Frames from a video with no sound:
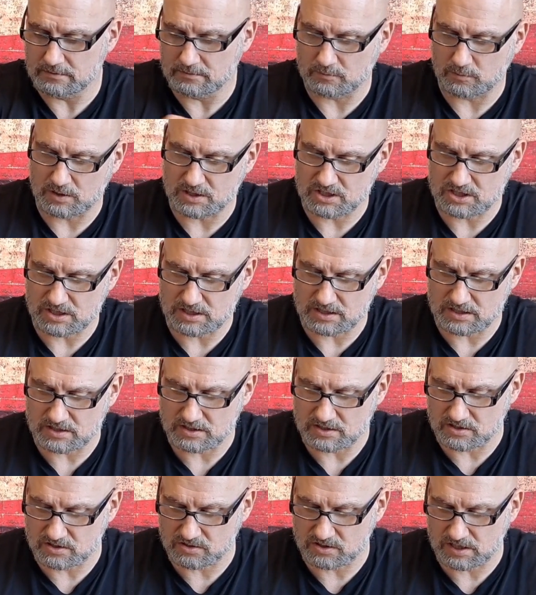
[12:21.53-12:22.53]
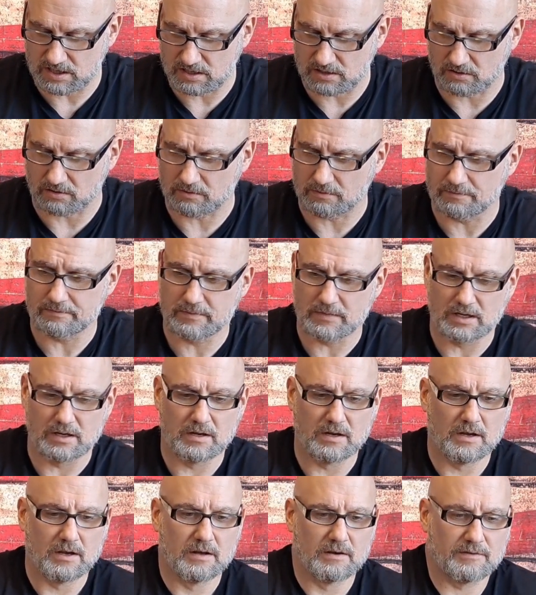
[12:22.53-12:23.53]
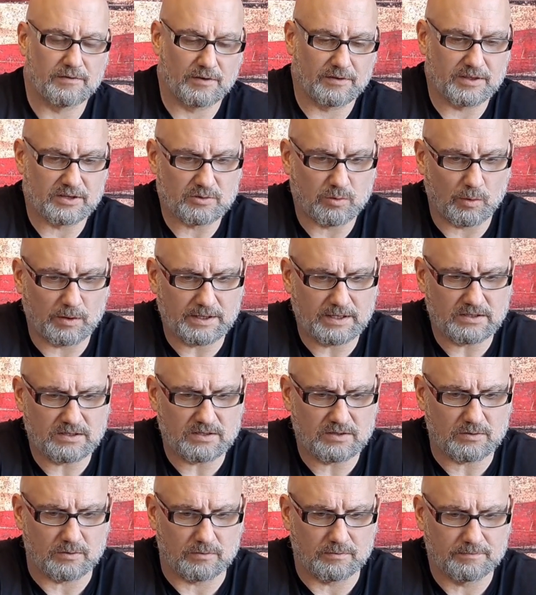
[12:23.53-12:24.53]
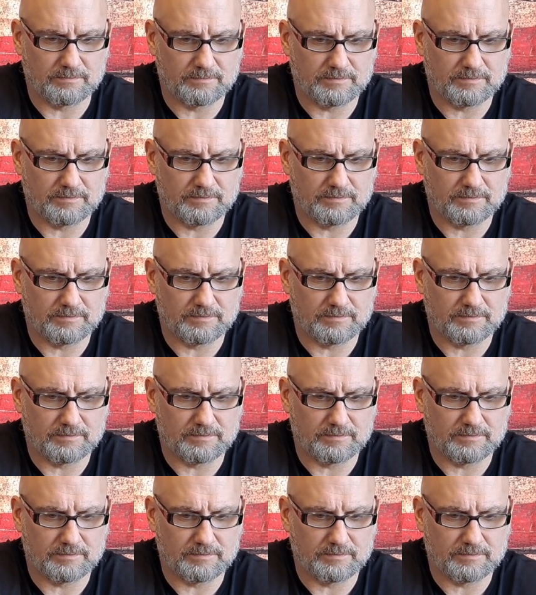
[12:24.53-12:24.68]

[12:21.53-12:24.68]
which is here, for the 22.